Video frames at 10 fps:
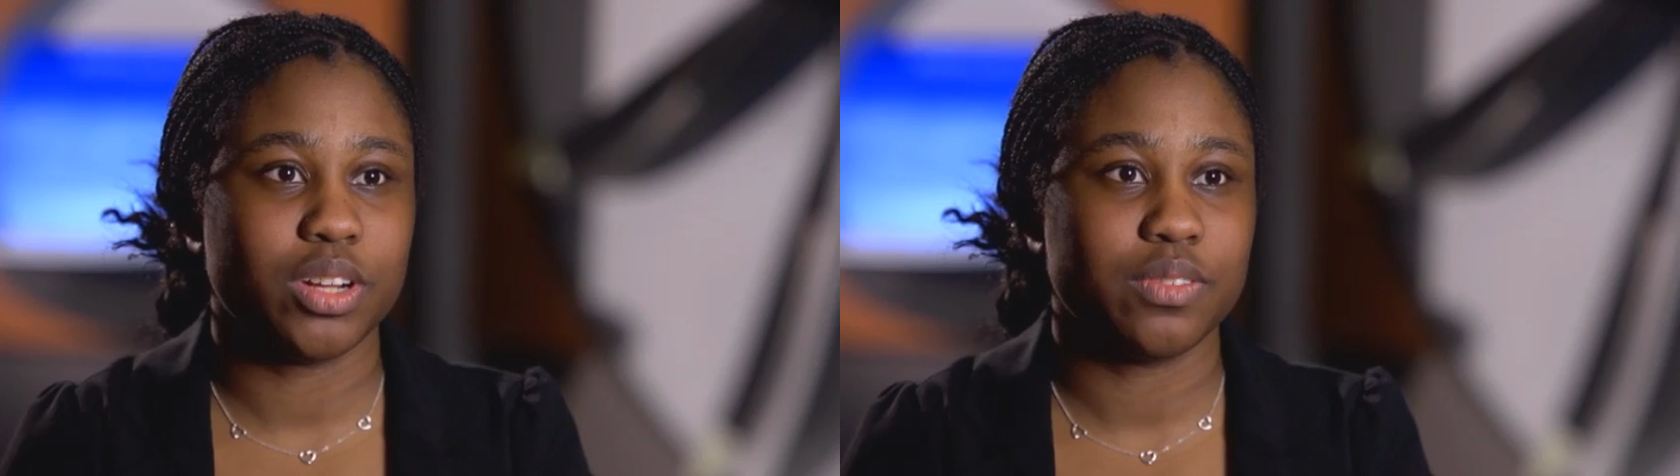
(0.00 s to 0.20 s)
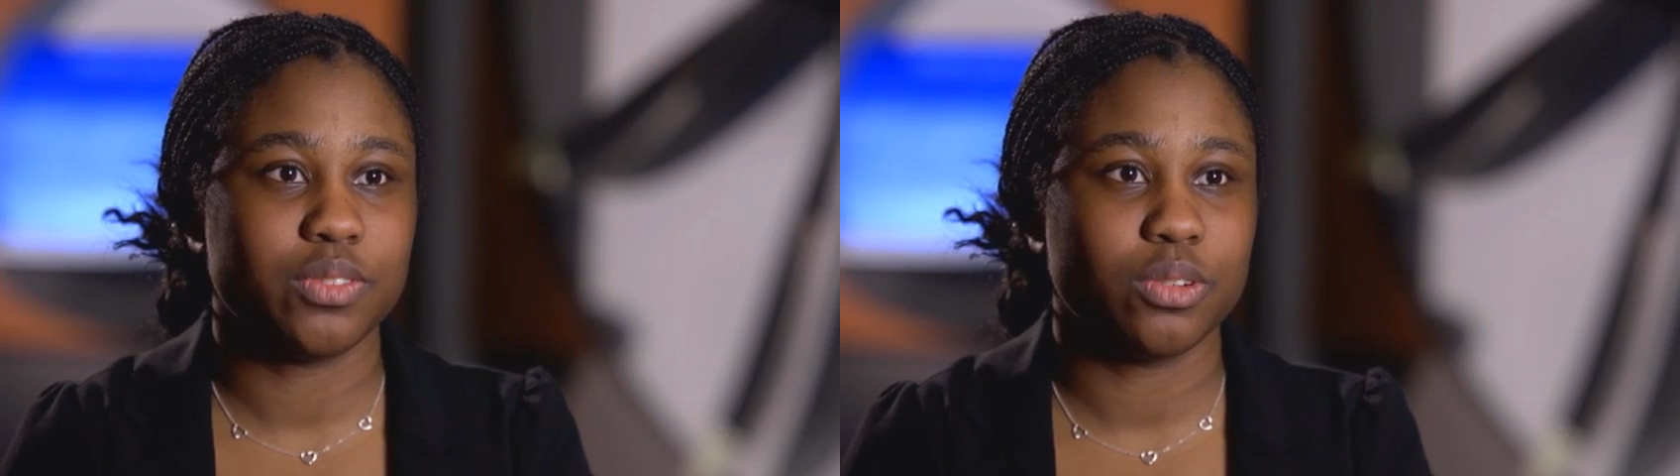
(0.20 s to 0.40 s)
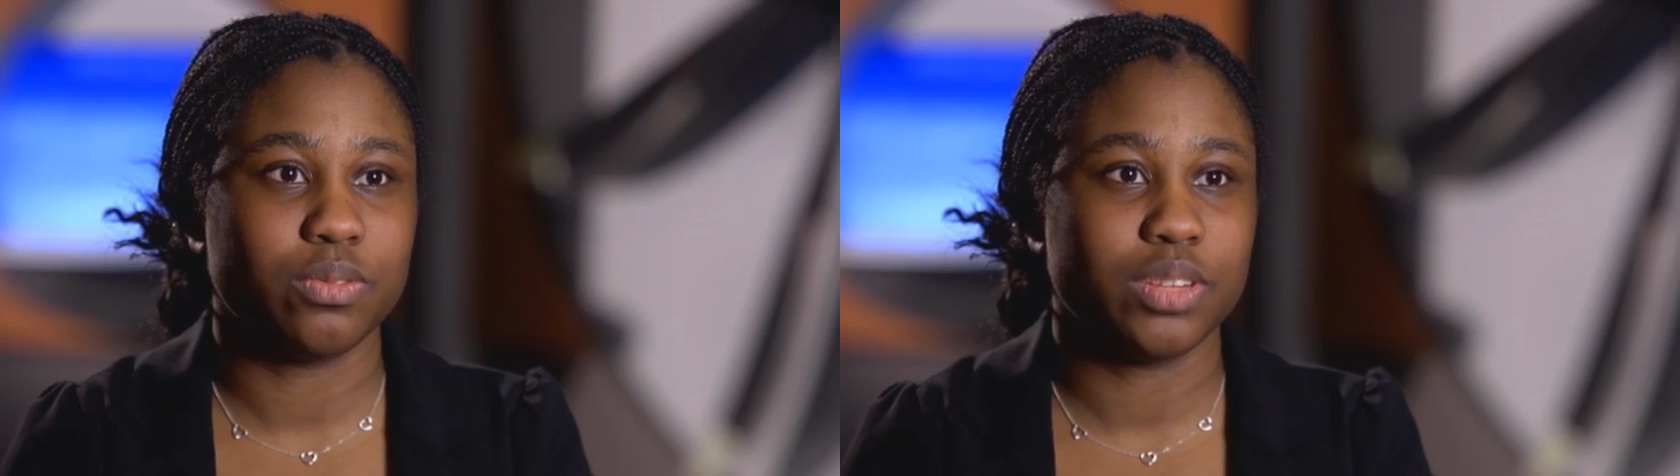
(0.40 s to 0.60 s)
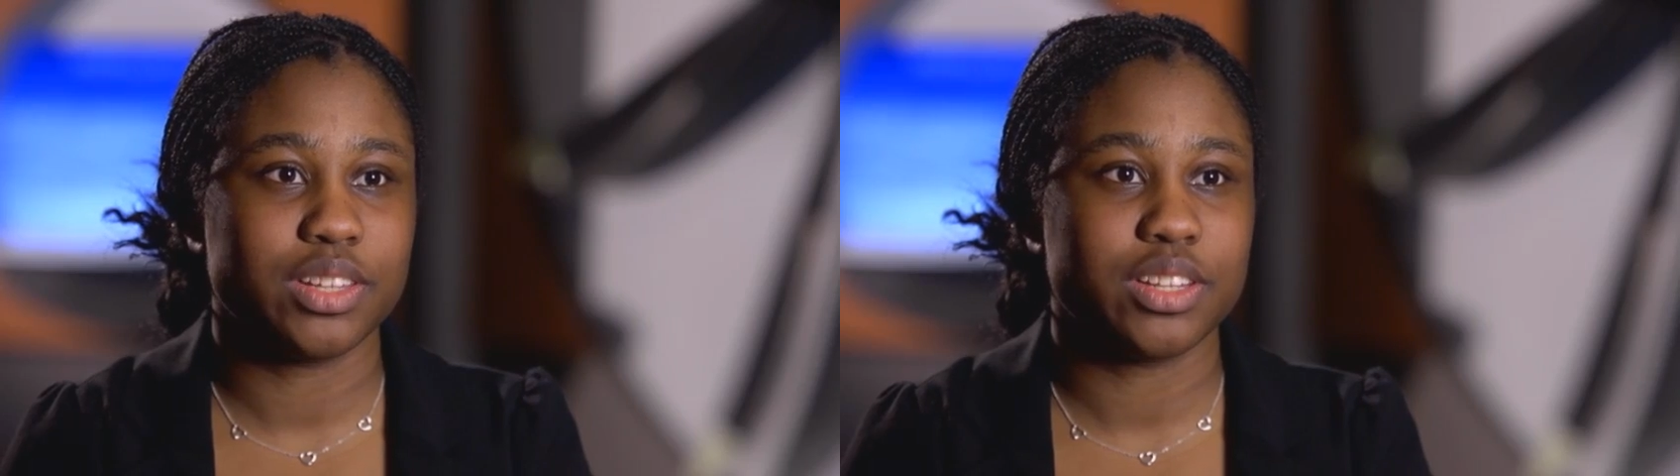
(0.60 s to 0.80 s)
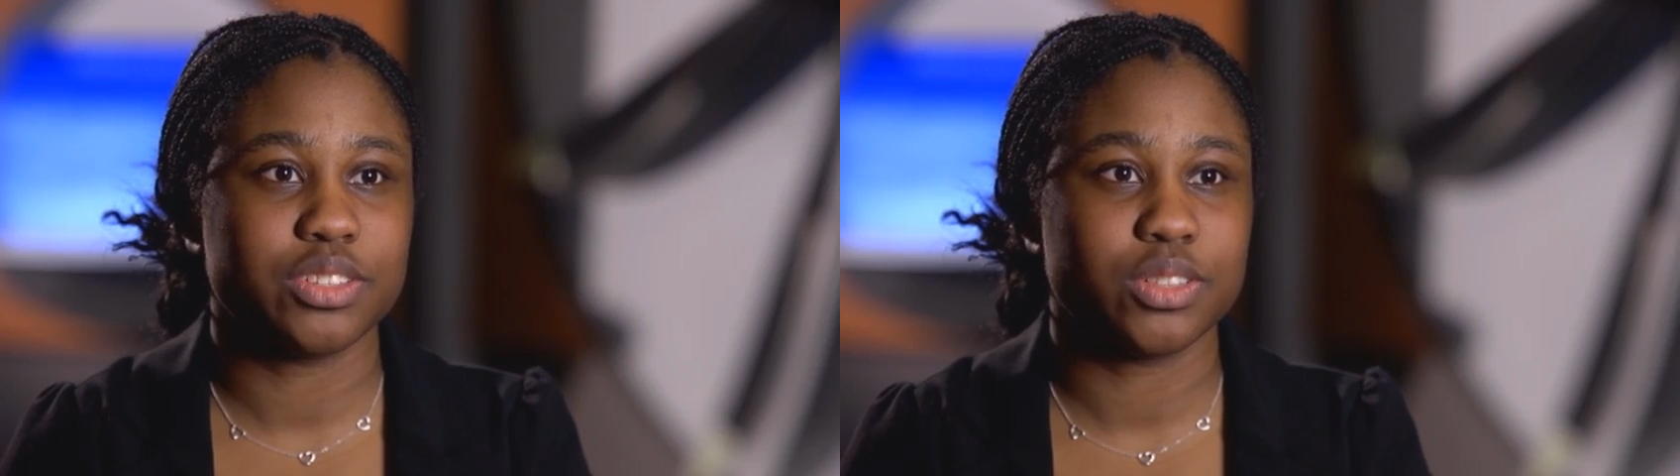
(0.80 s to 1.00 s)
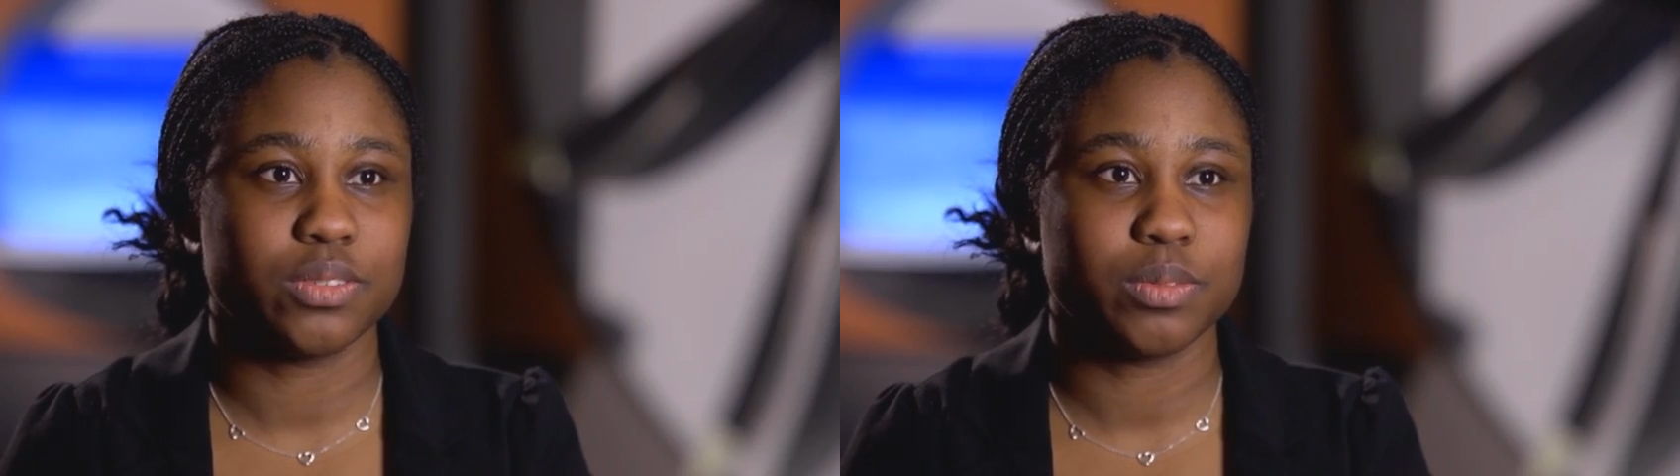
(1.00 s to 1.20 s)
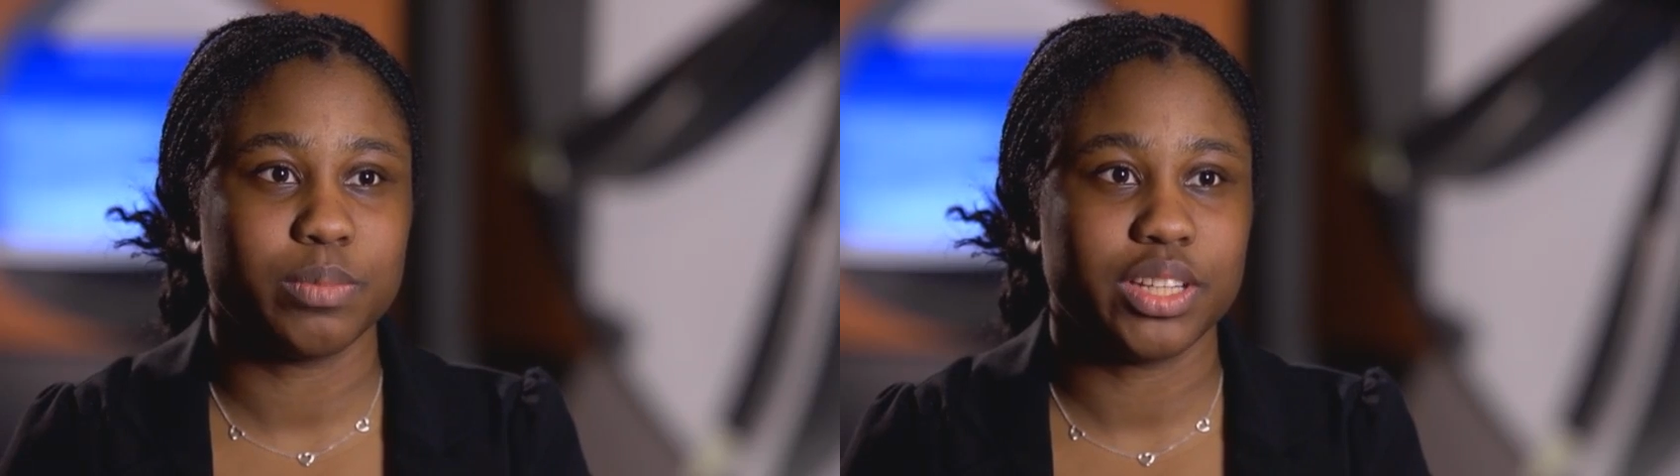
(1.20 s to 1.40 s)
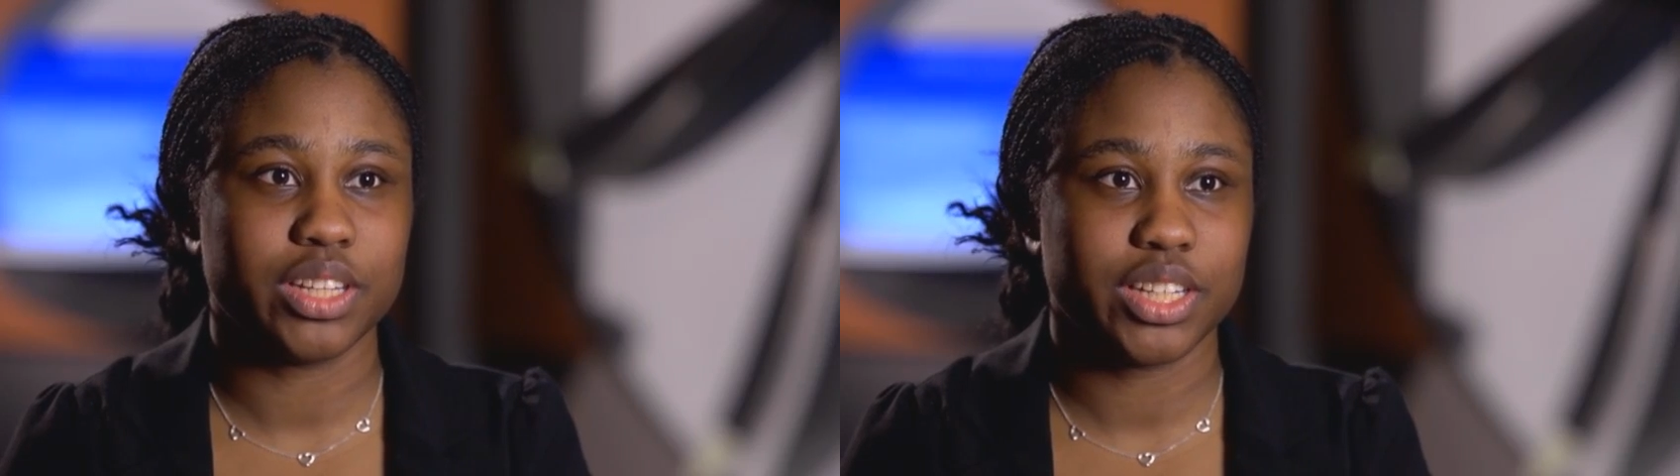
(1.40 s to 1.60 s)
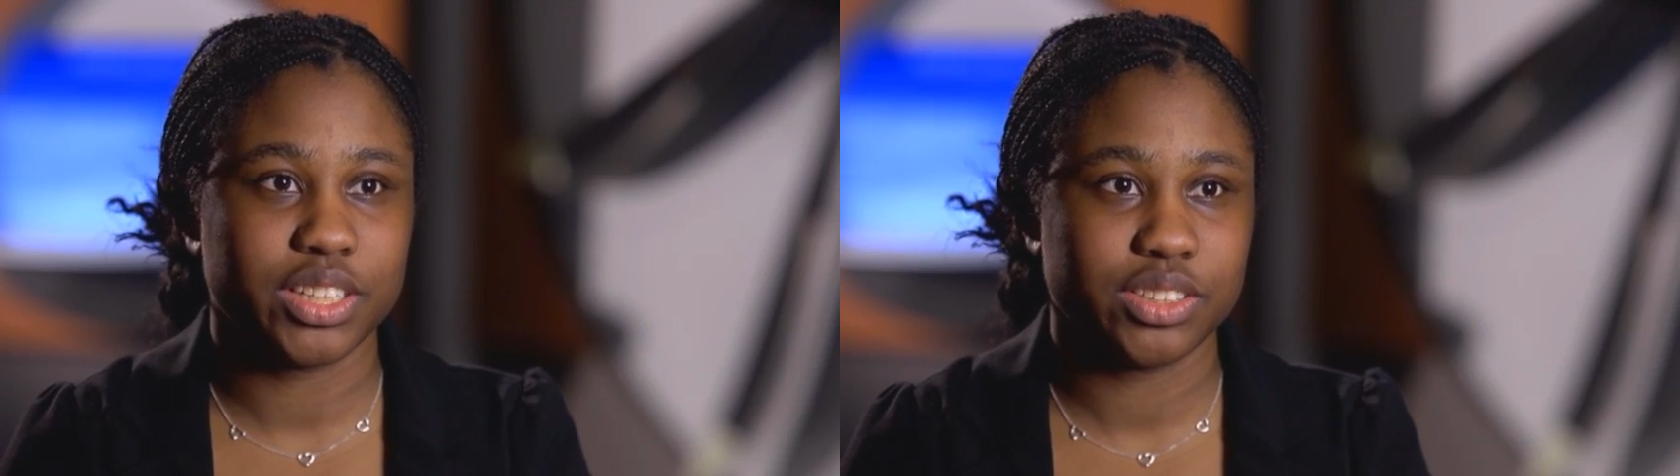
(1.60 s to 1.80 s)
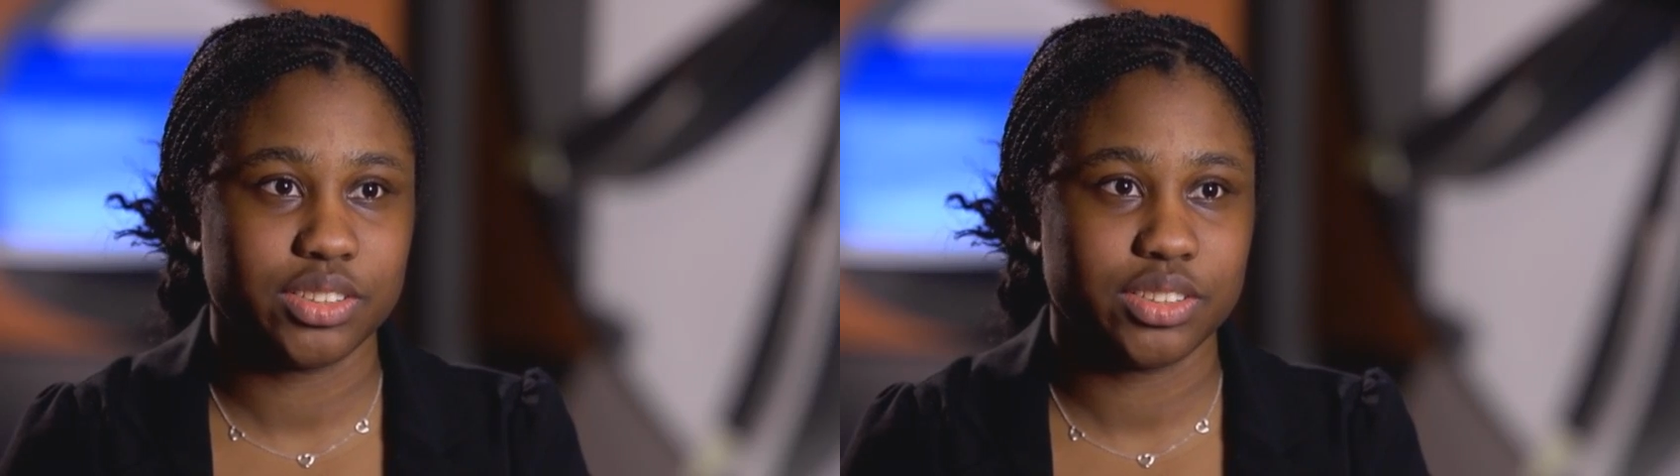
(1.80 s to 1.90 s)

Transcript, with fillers: often don't feel like they deserve to be there.